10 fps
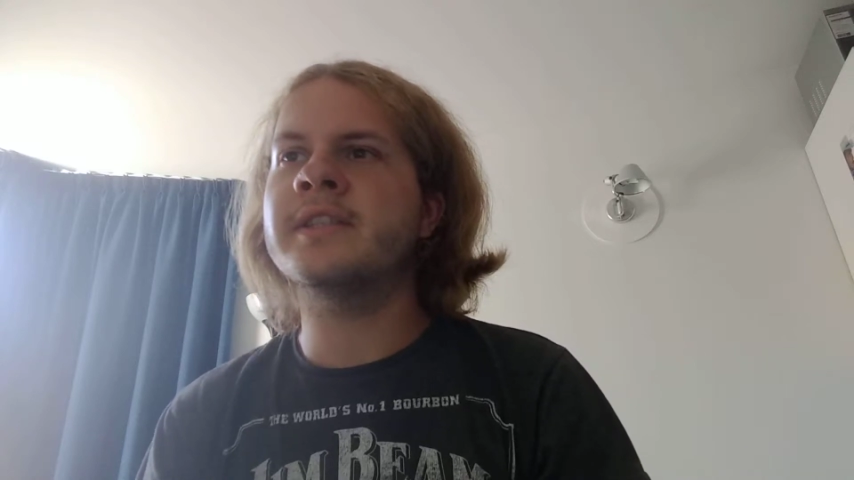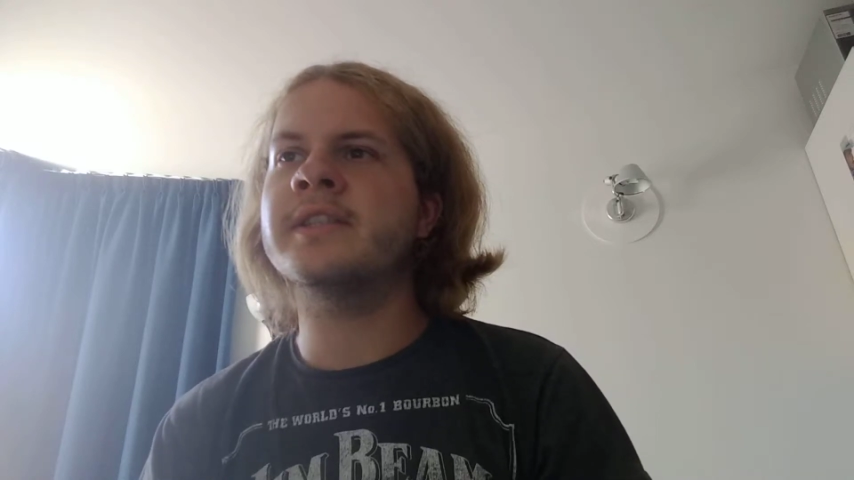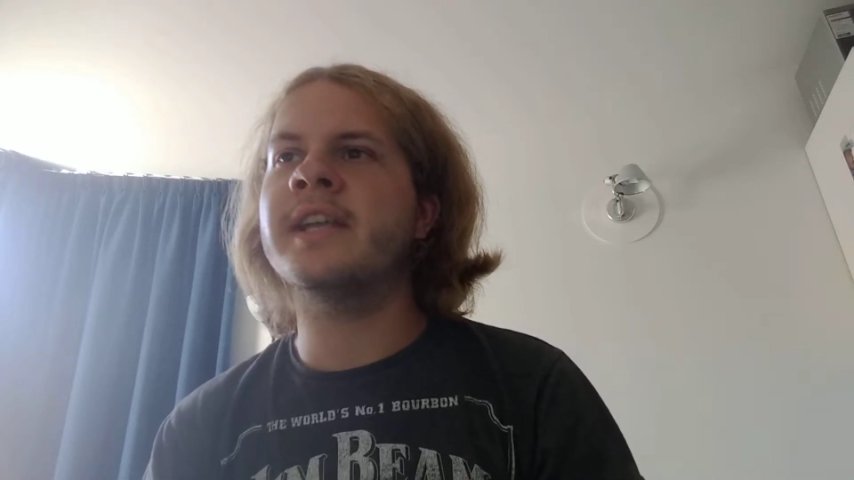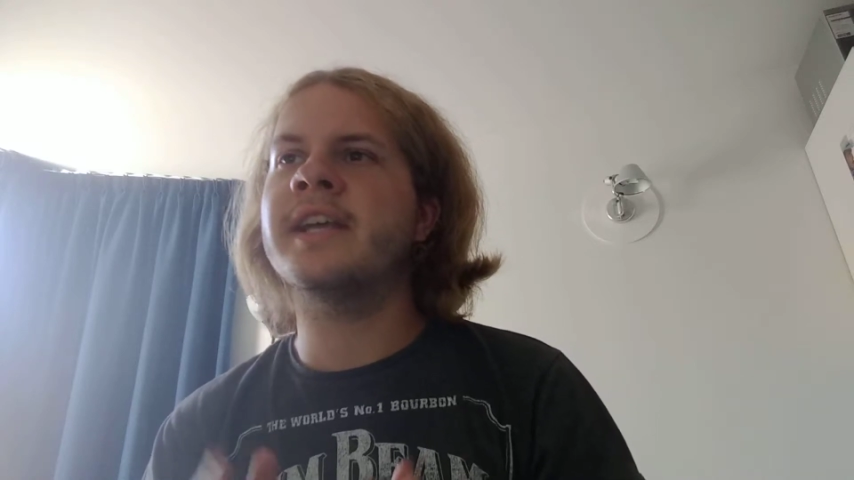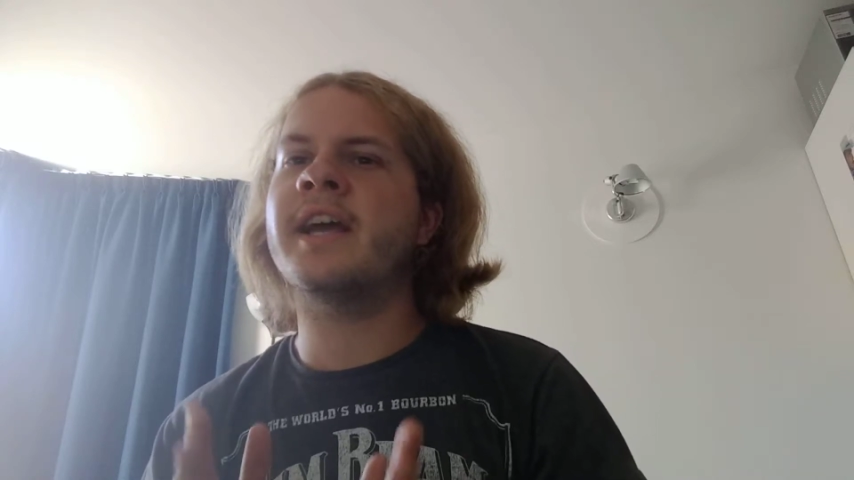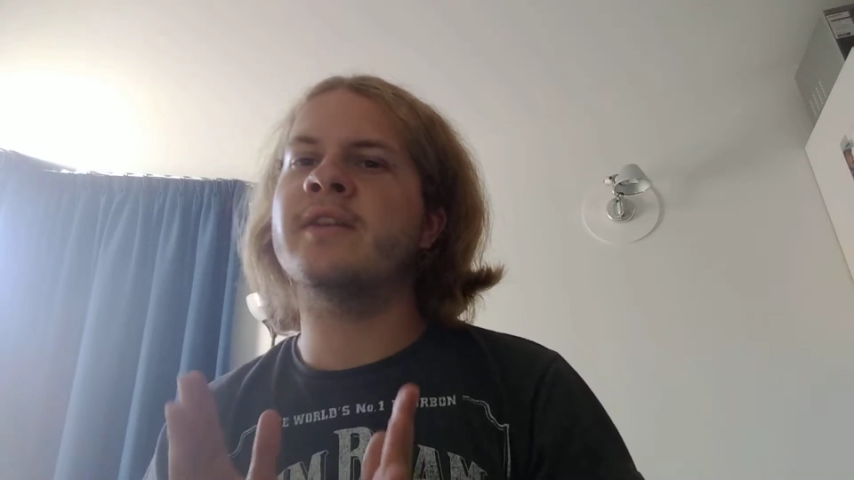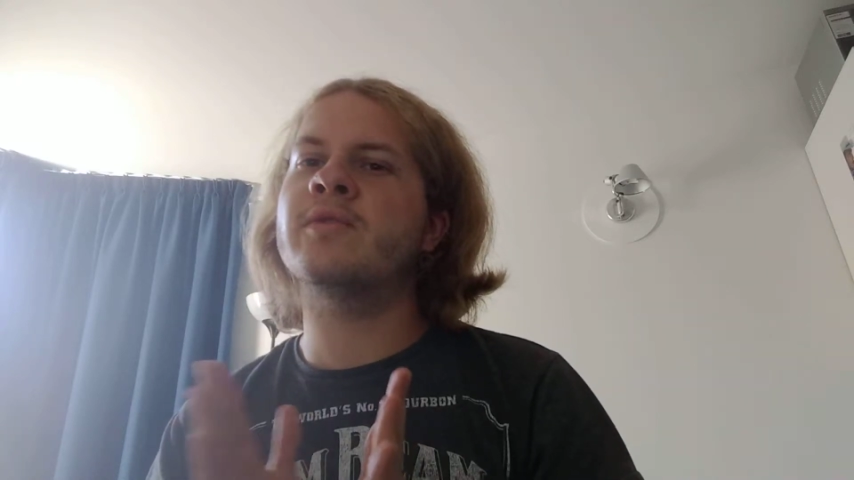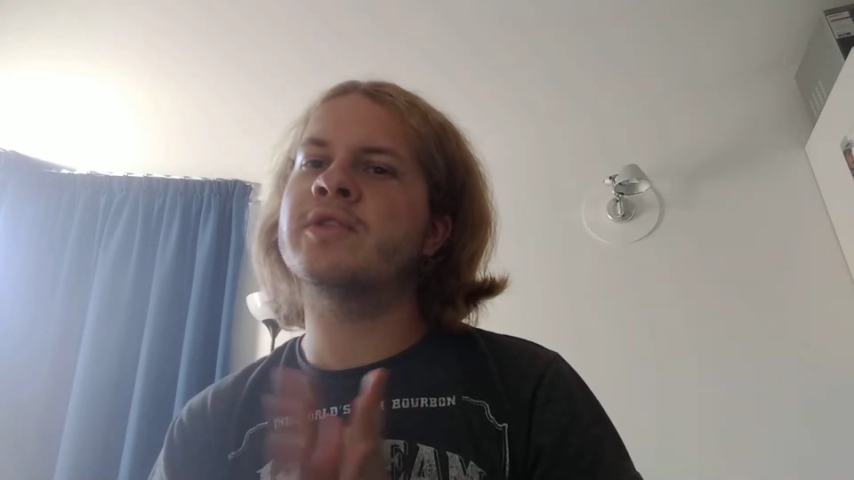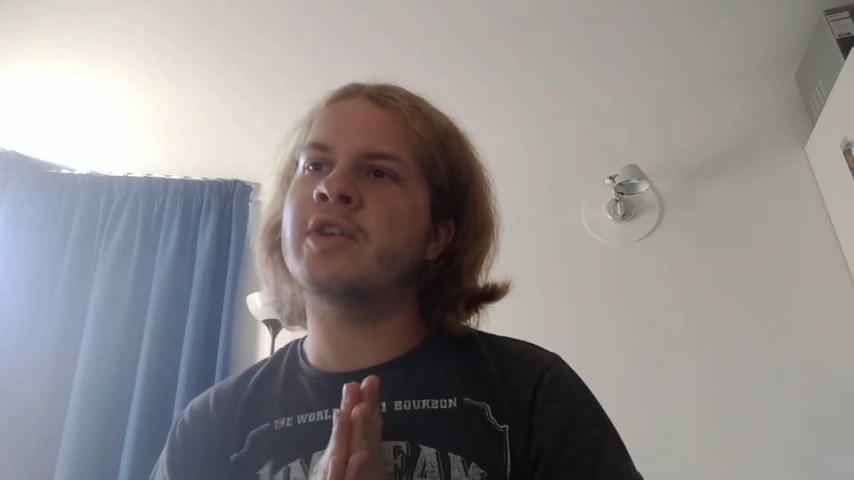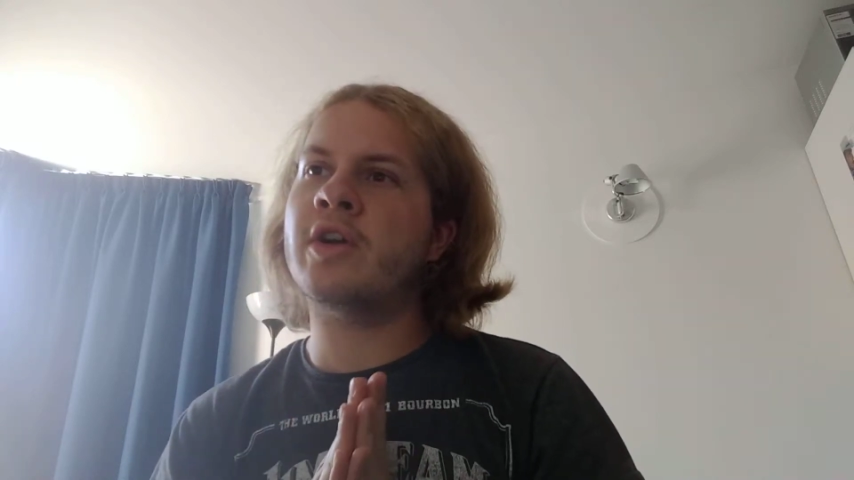Today I
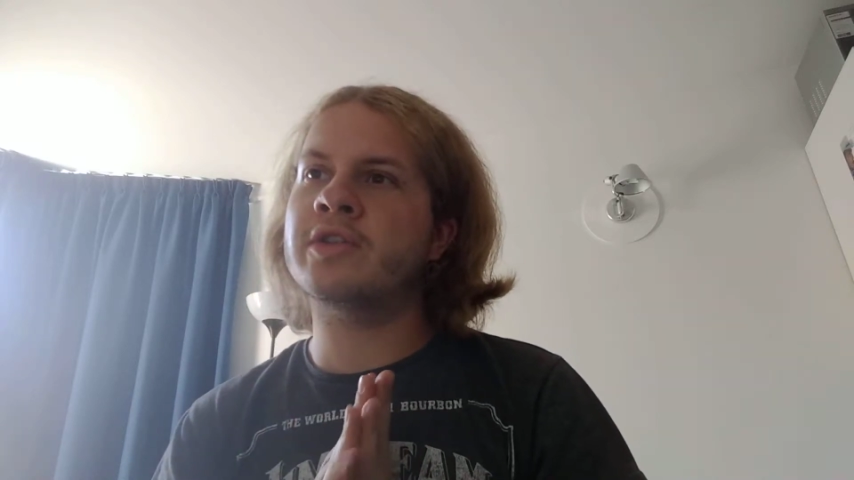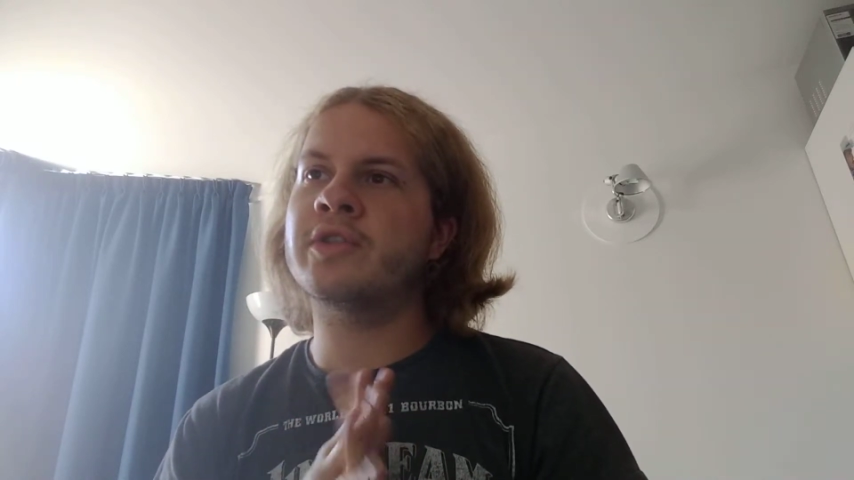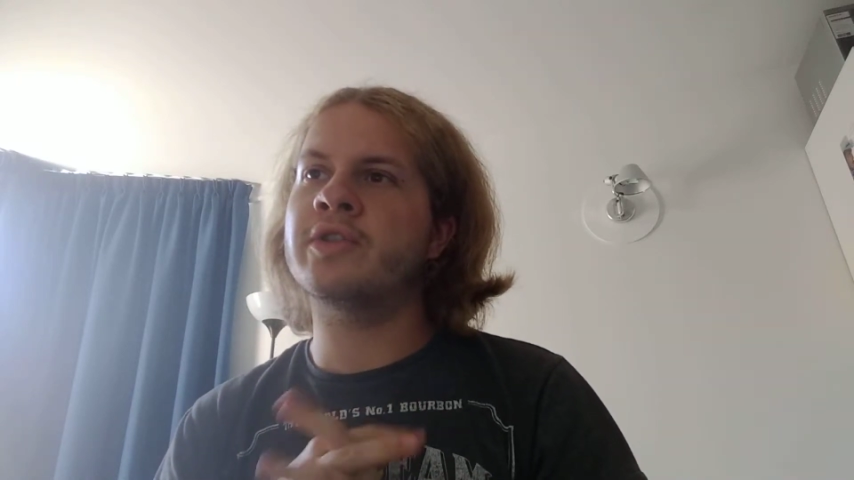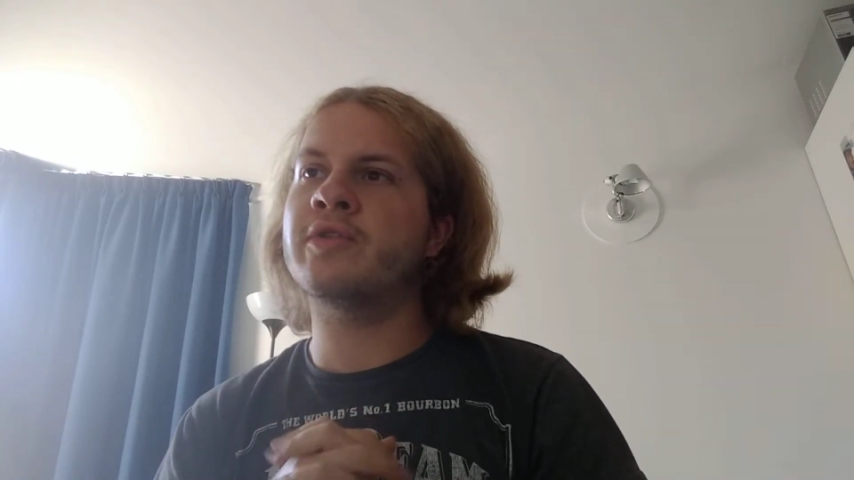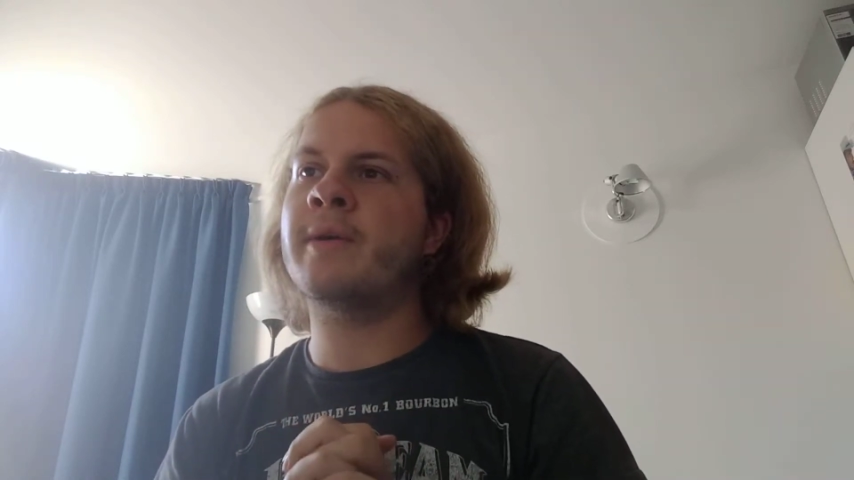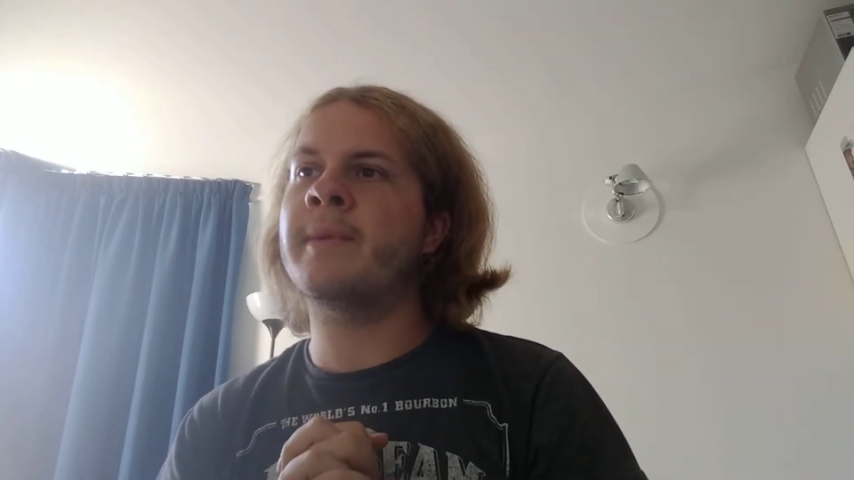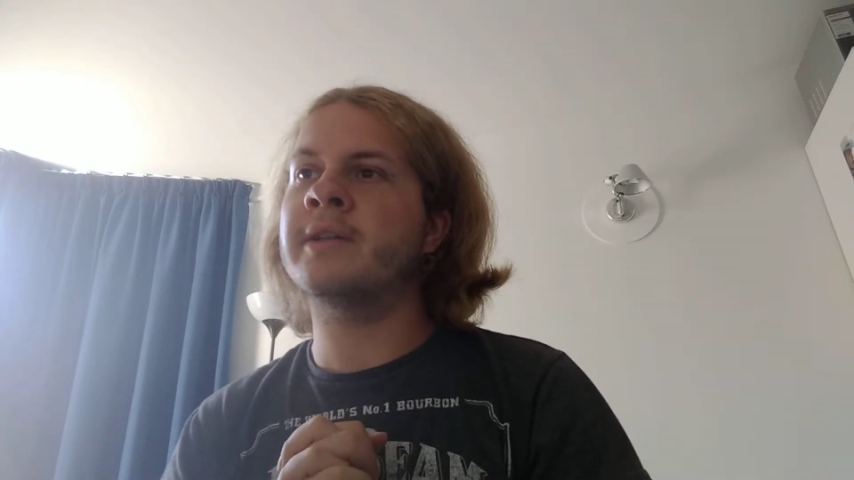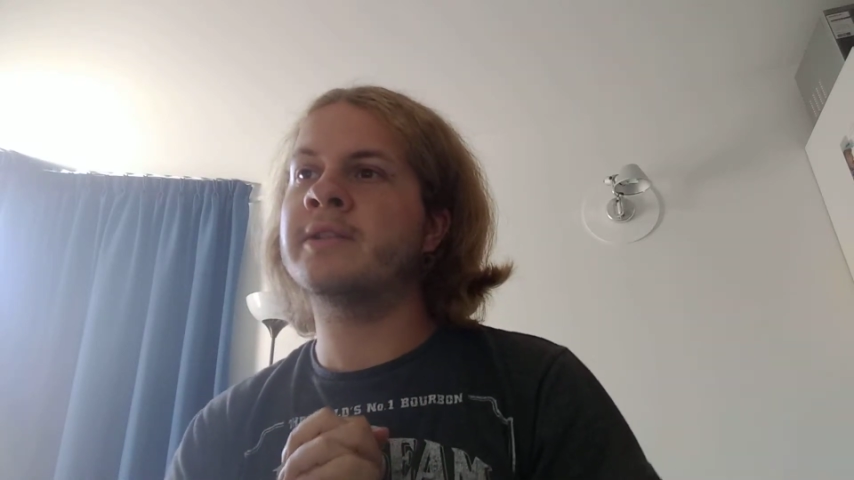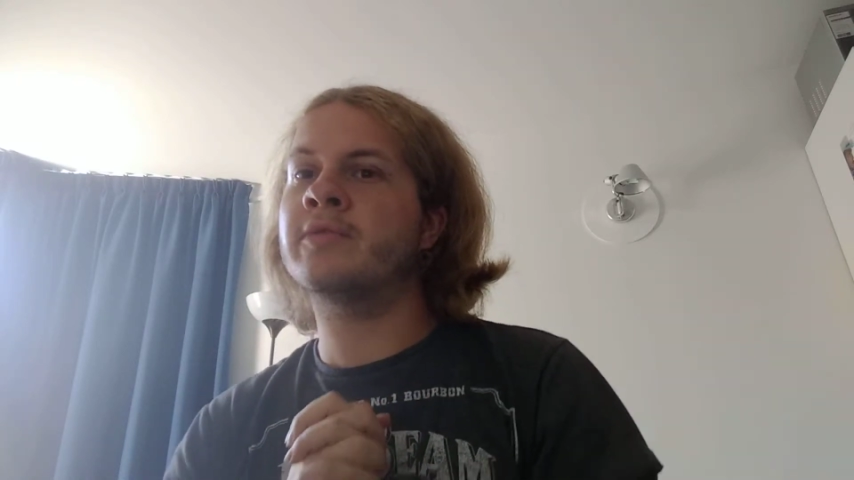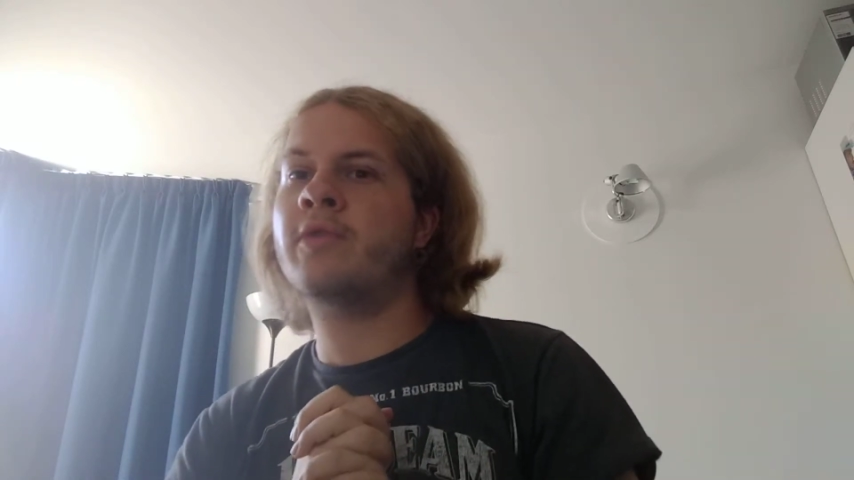will talk to you
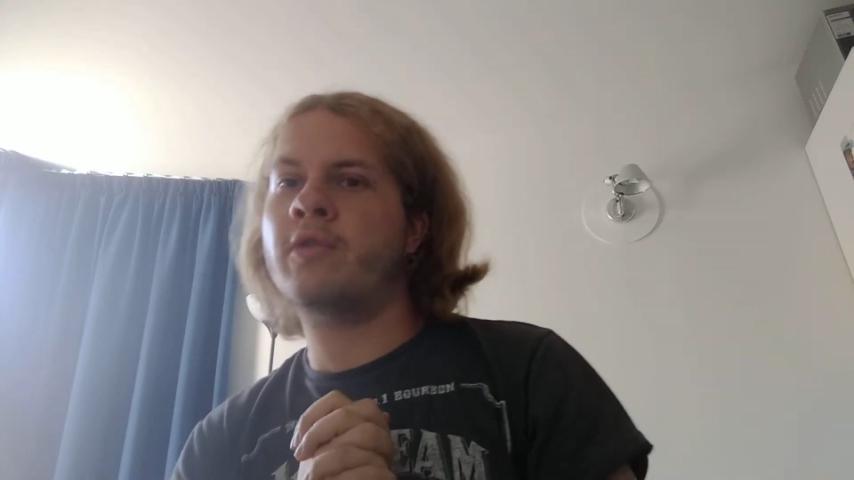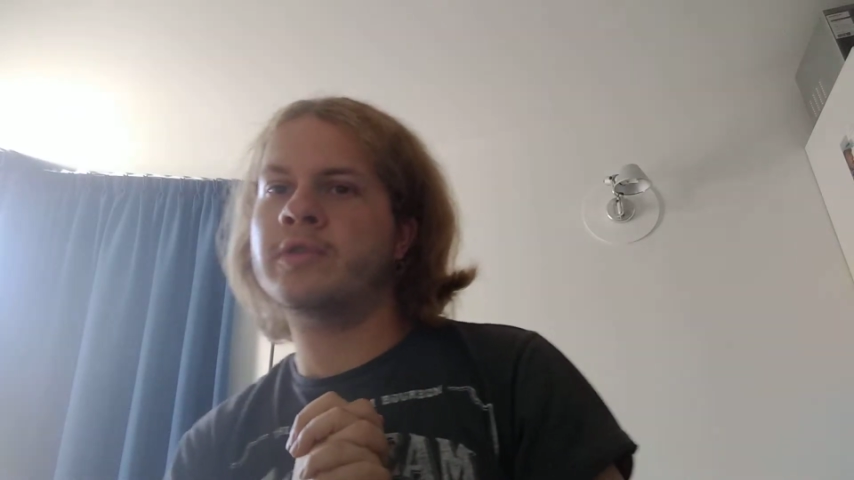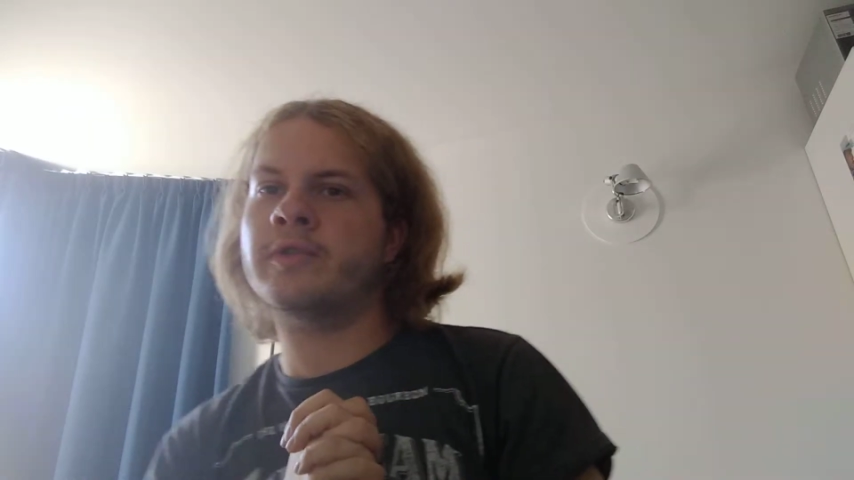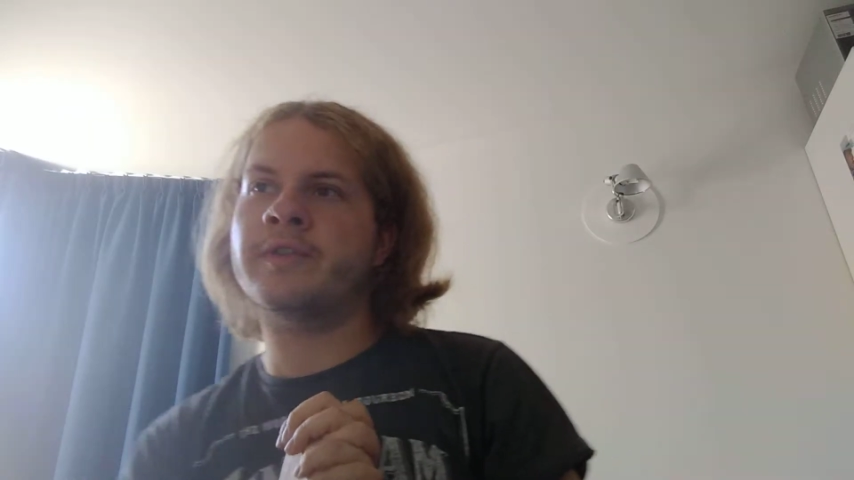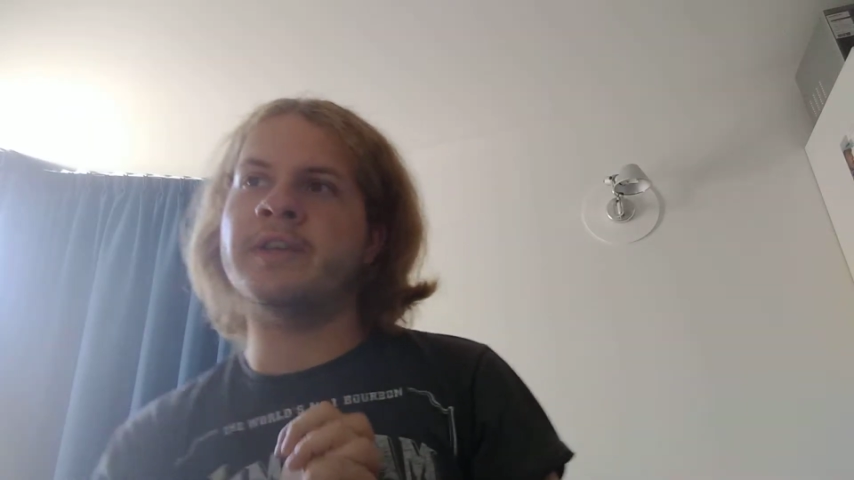about the roles of